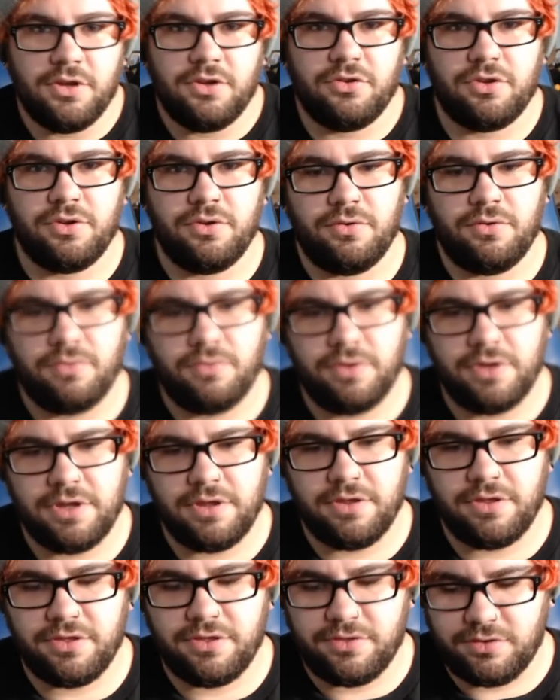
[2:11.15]
So
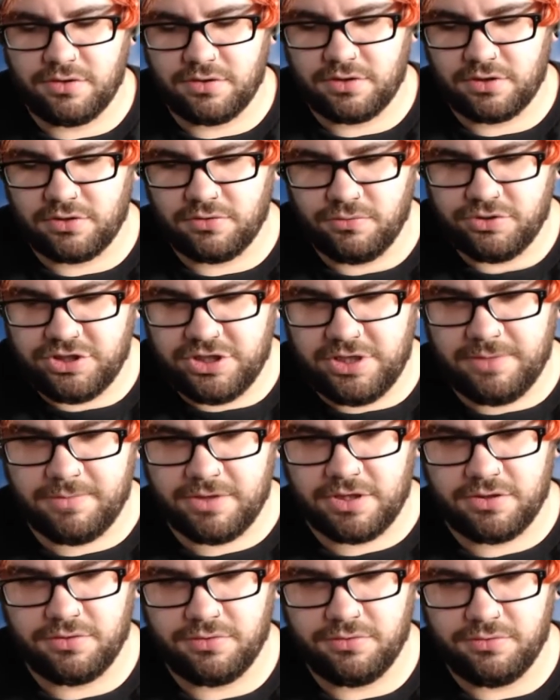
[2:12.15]

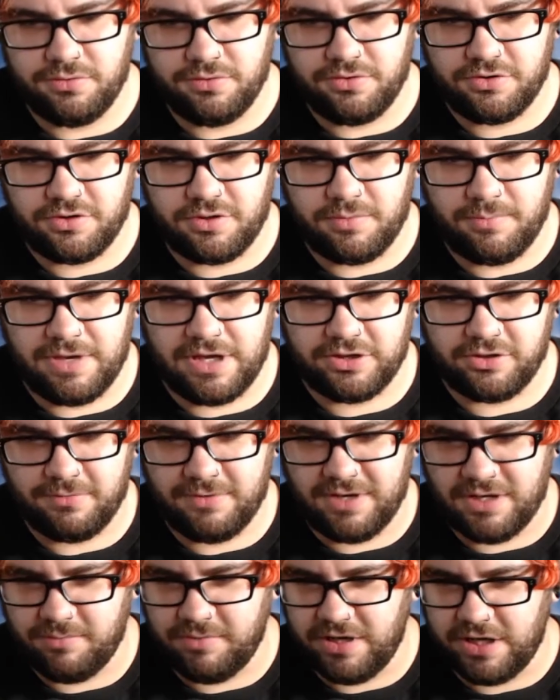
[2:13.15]
Kojima, who is the
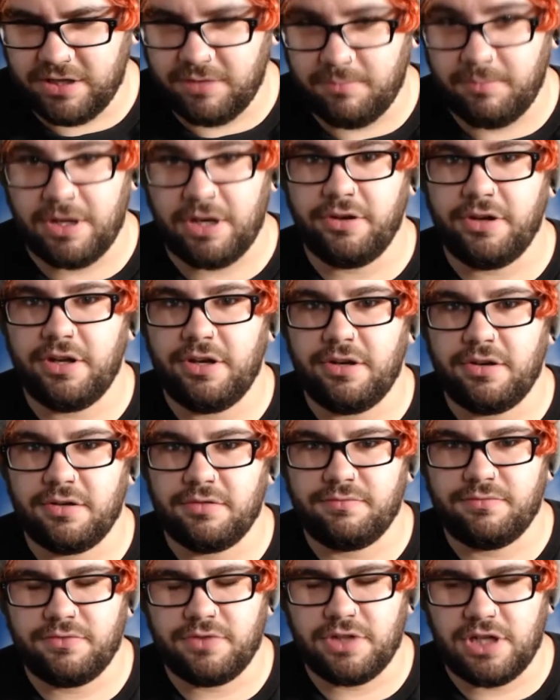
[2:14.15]
mastermind behind the Metal Gear